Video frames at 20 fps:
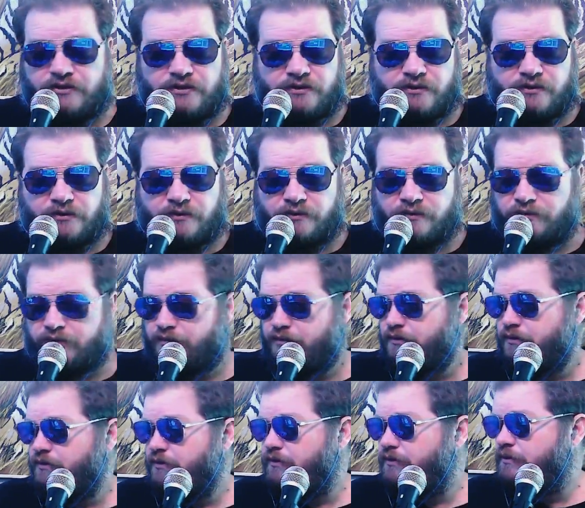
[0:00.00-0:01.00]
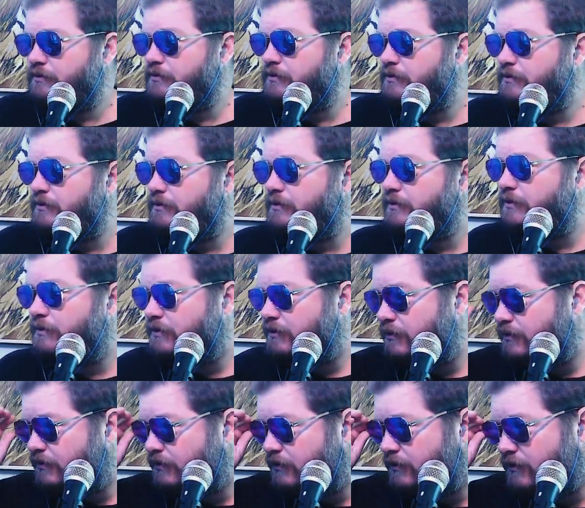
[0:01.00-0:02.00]

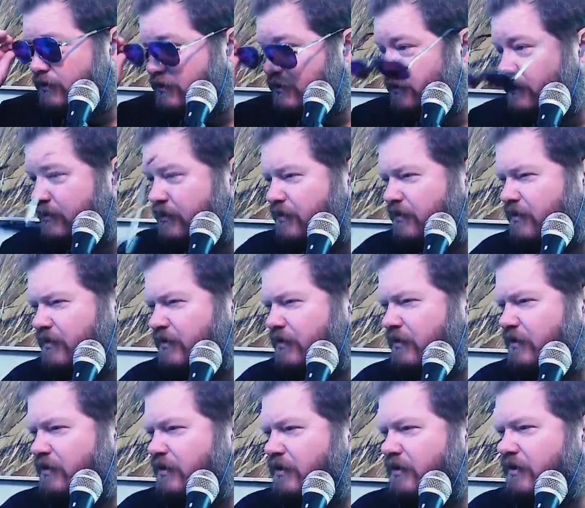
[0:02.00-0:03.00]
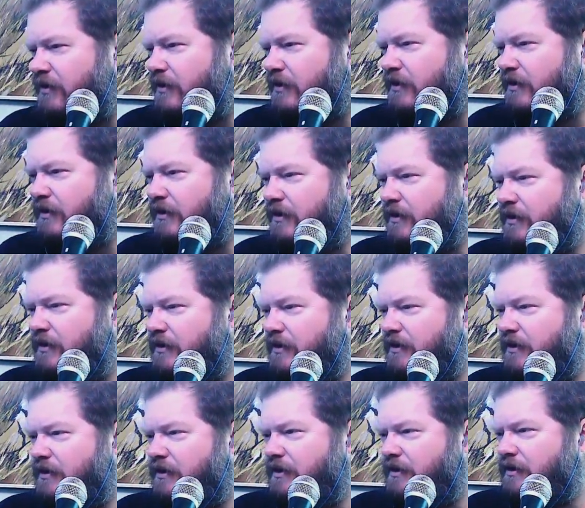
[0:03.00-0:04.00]
(no one is talking)